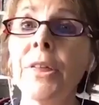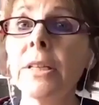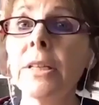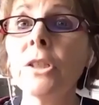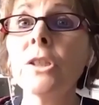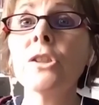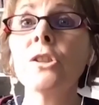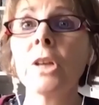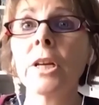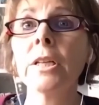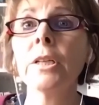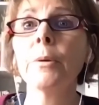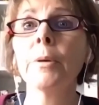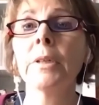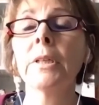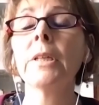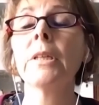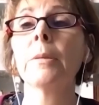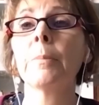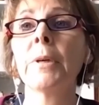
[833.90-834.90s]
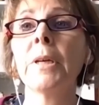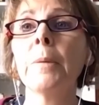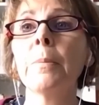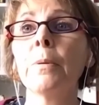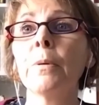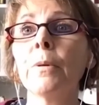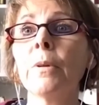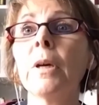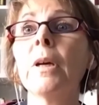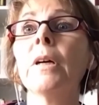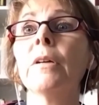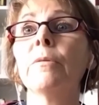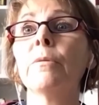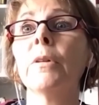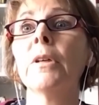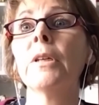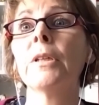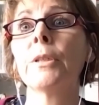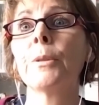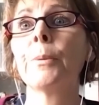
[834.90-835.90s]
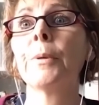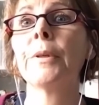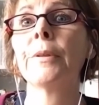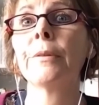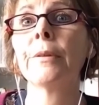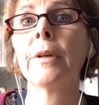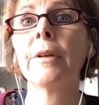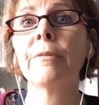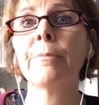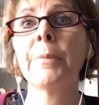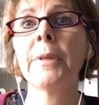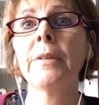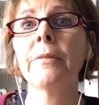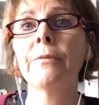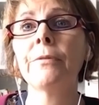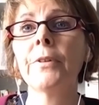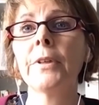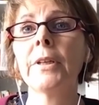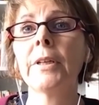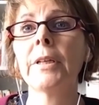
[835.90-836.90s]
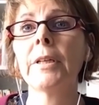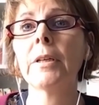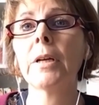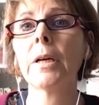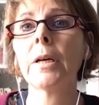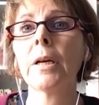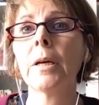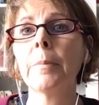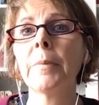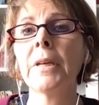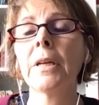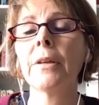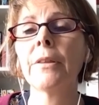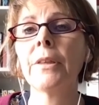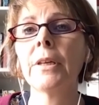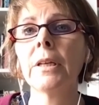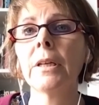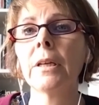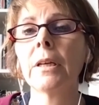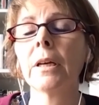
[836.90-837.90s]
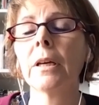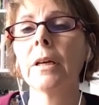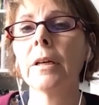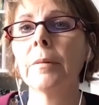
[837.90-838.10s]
it's genuinely the people that I've worked with. I've been I think